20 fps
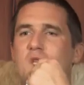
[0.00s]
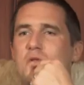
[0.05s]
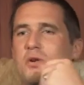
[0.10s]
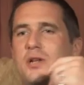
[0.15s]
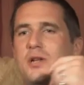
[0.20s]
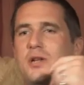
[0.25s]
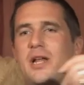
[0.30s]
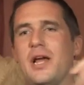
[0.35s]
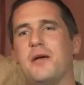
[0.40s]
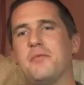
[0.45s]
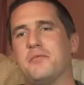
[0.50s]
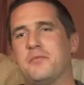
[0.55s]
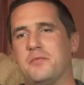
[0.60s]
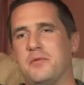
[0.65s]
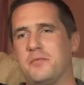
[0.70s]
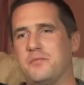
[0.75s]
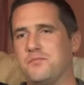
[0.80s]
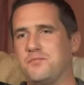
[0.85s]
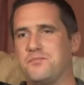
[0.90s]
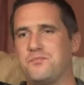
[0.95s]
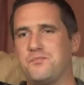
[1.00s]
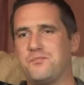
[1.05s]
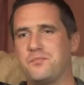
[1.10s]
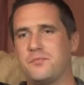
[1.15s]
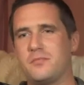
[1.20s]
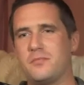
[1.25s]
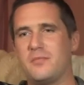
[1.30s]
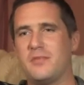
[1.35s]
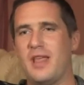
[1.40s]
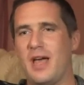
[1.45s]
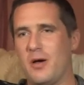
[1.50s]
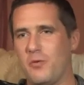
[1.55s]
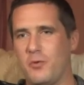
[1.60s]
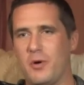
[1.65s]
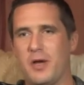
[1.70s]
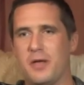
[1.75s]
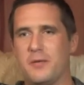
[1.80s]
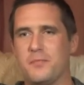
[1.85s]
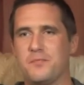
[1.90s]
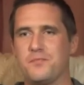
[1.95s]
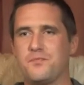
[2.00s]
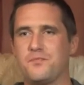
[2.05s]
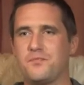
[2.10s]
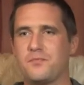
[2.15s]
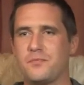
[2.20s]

It's not going to happen that way.